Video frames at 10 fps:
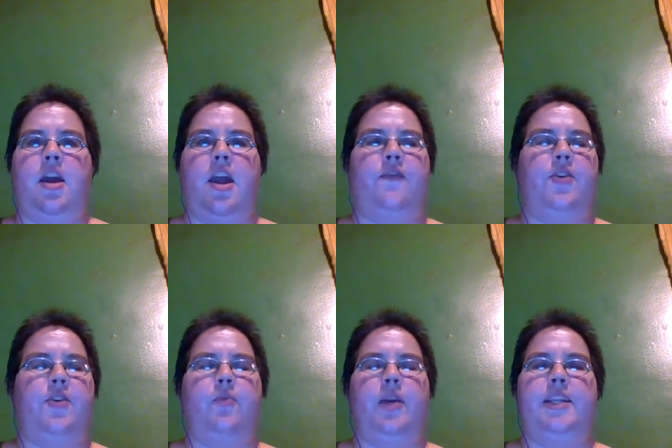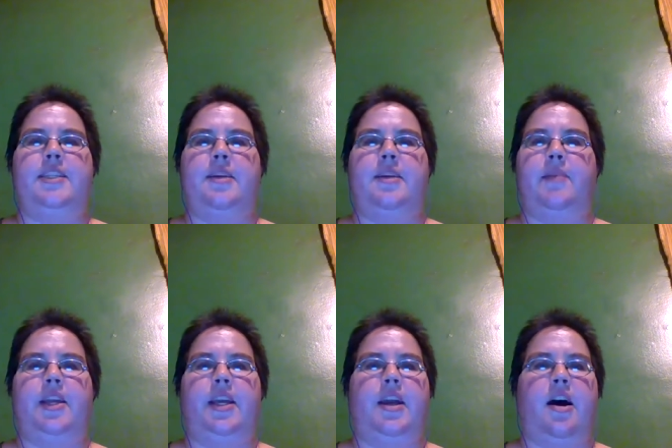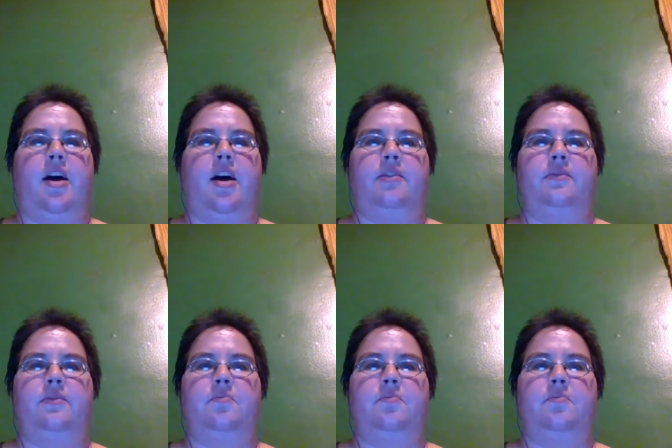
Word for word: If you read some of the uh,